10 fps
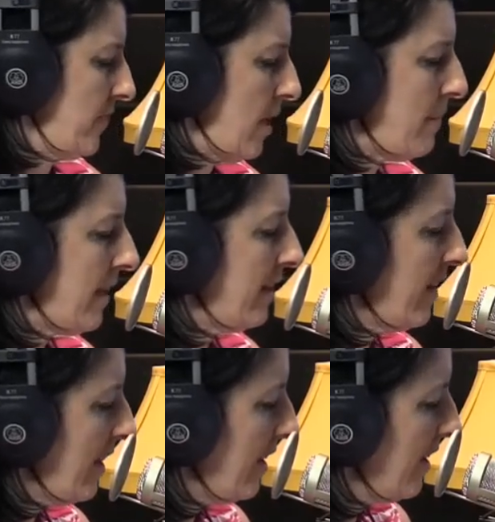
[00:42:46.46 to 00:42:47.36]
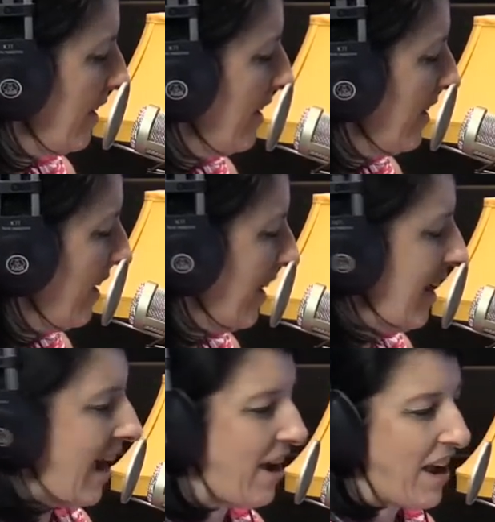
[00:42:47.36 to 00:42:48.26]
How about a... I,
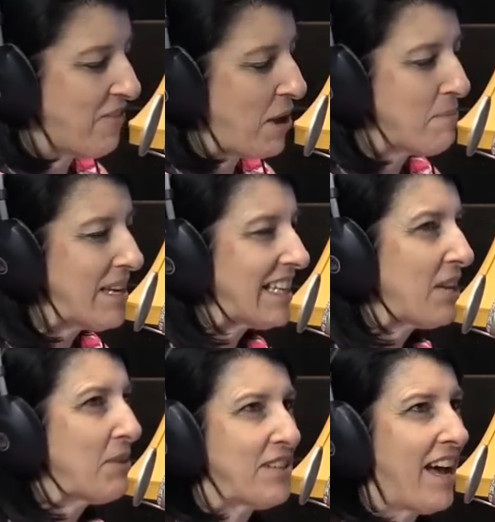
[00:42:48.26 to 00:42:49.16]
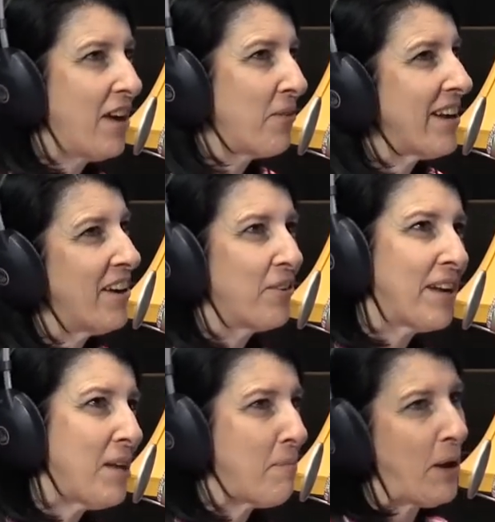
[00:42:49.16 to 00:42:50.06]
I immediately went to Hungry
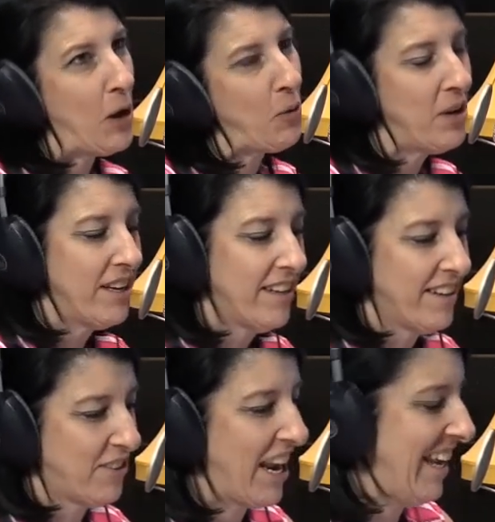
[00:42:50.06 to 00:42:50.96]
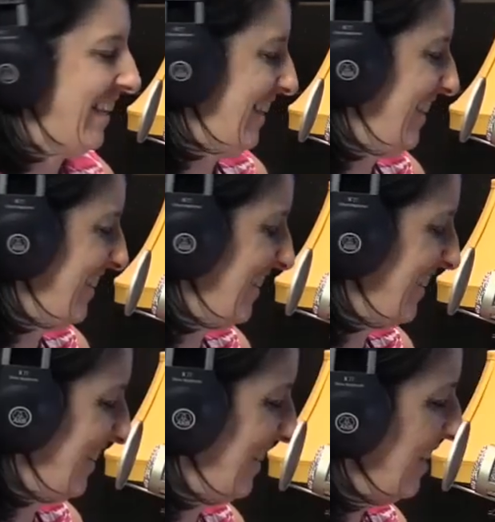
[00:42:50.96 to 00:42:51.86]
Hungry Hippo. Okay.
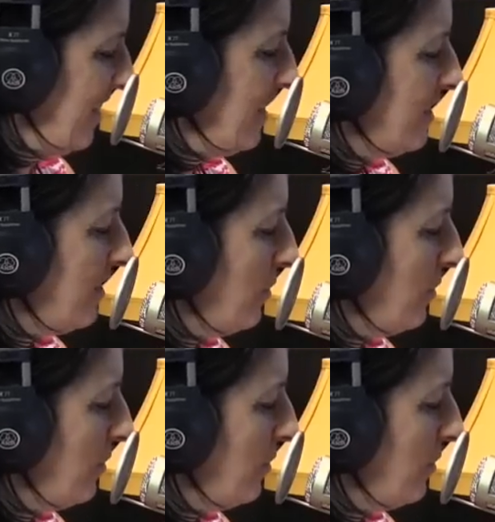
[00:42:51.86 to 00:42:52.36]
So